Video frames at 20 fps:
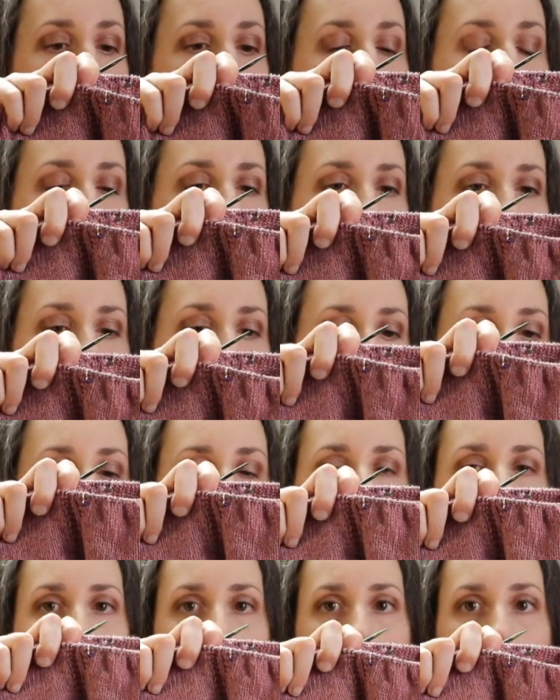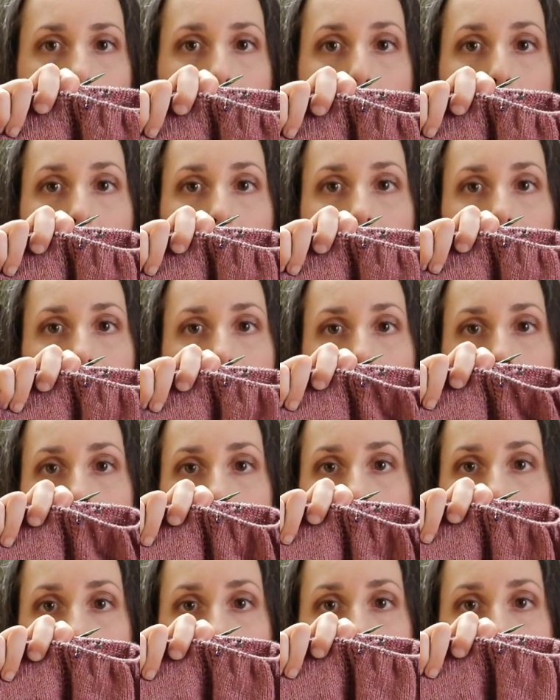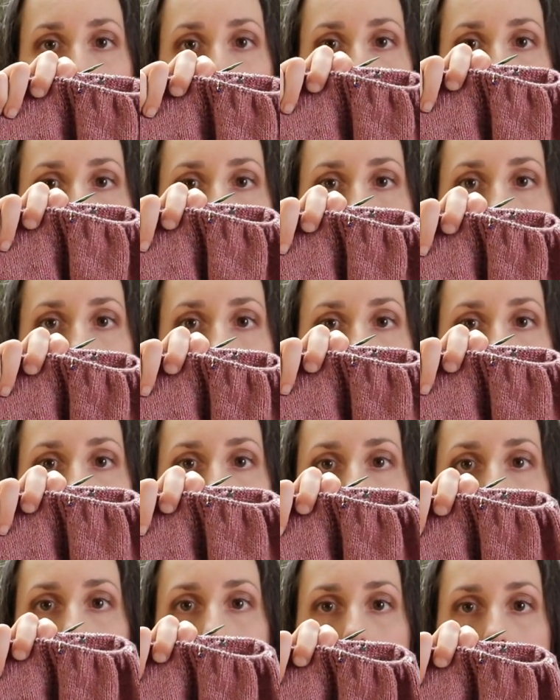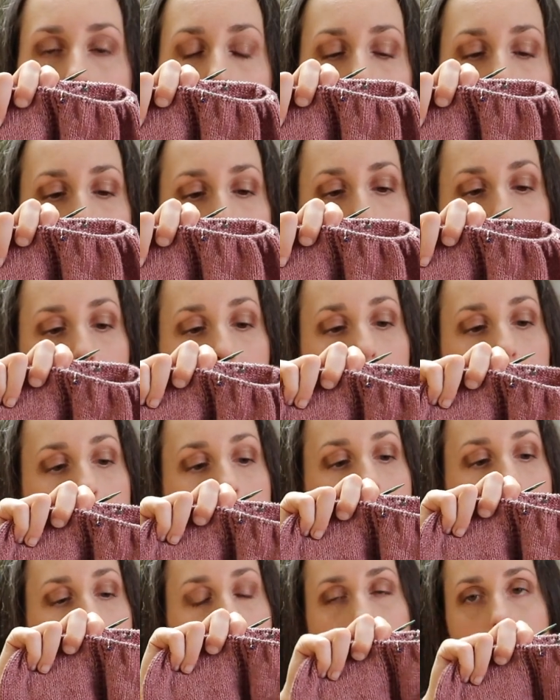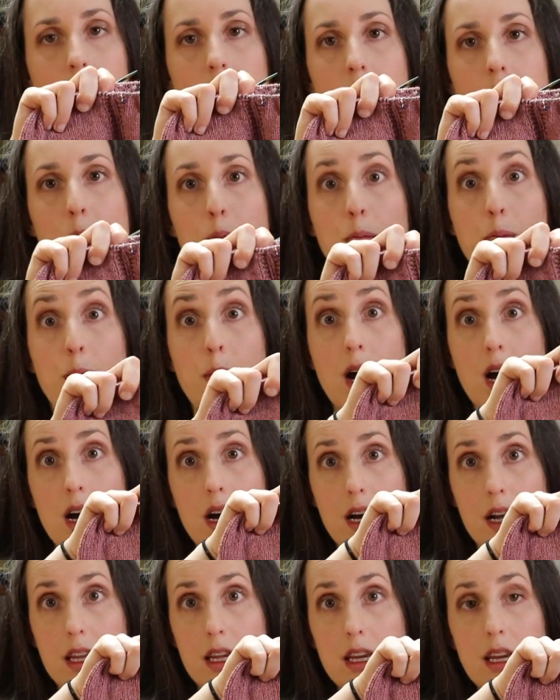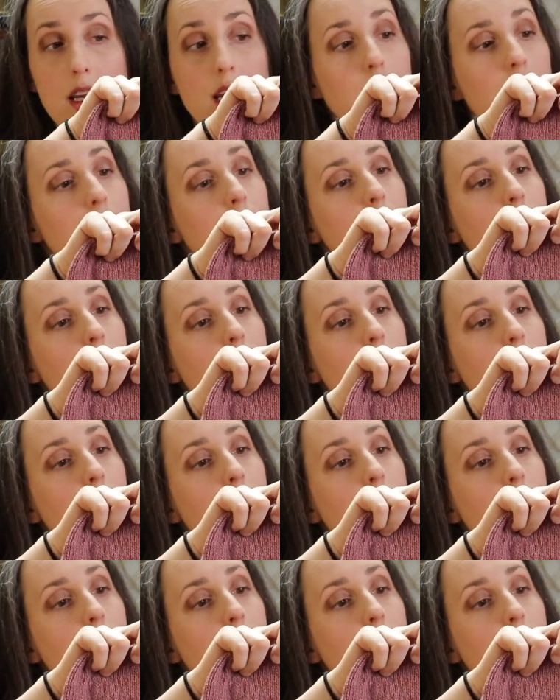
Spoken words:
but I have about an equivalent amount of the garter hem versus the body.